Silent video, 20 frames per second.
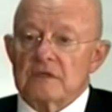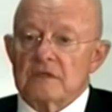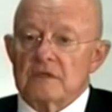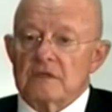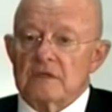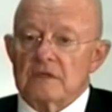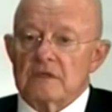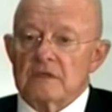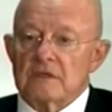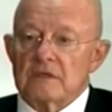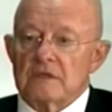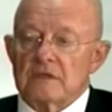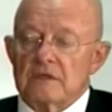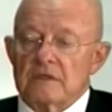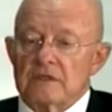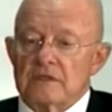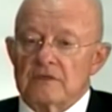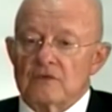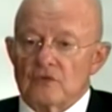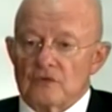
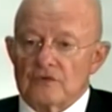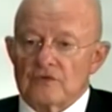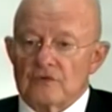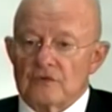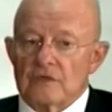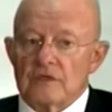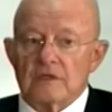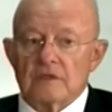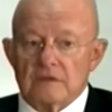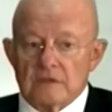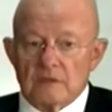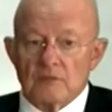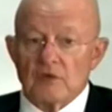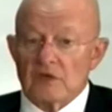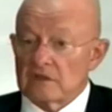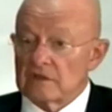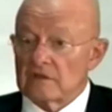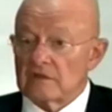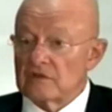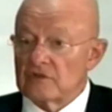in North Korea and
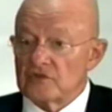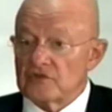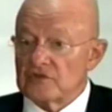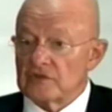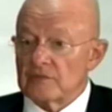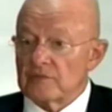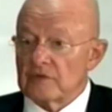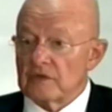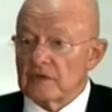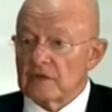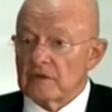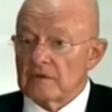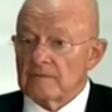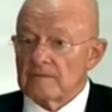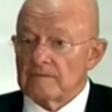among the leadership there.